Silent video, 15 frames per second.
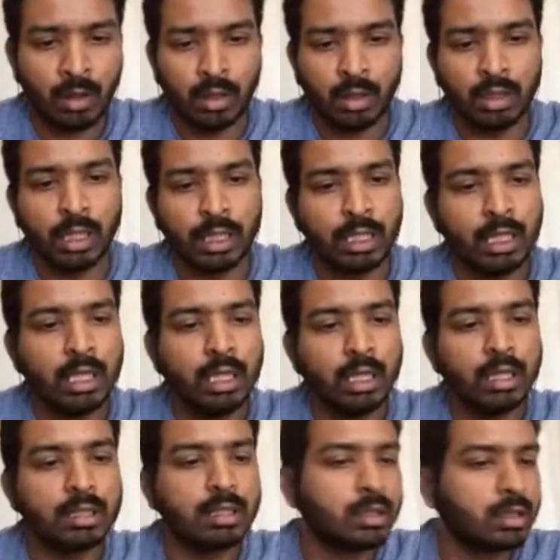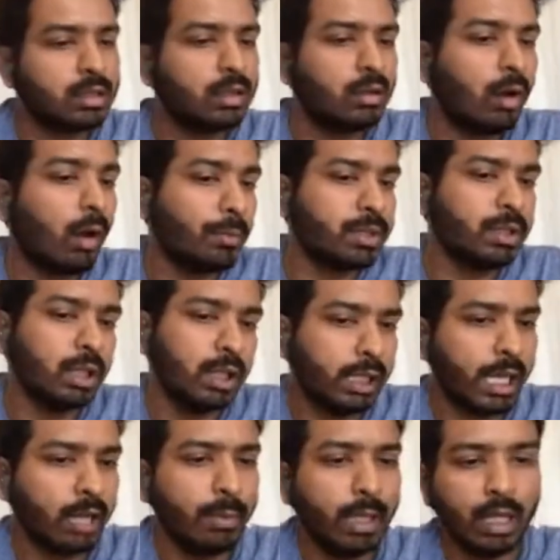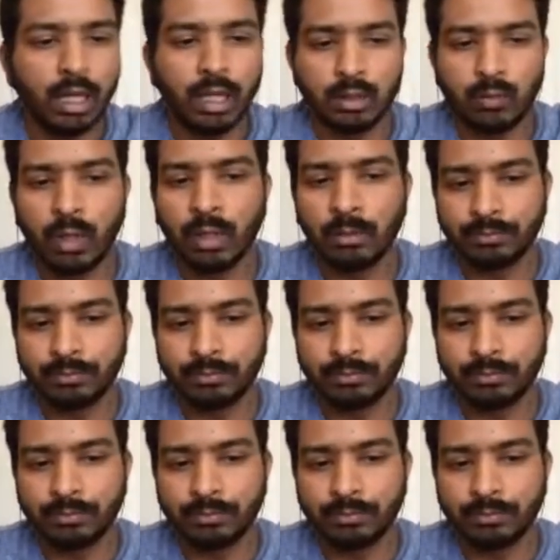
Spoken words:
The key is optional, it can be null as well.